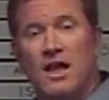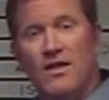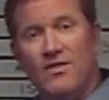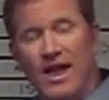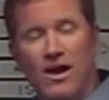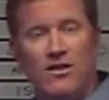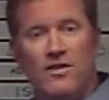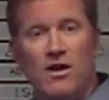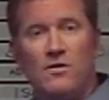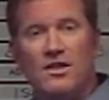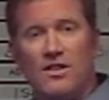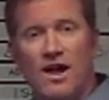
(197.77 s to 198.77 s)
And
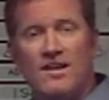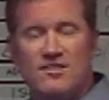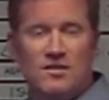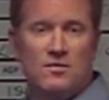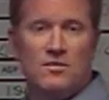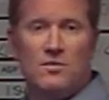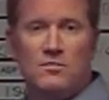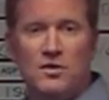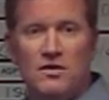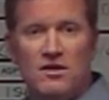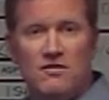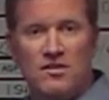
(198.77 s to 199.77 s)
therein lies the
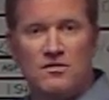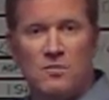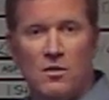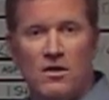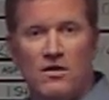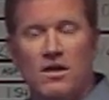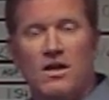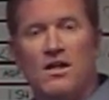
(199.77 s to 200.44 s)
beauty of this board.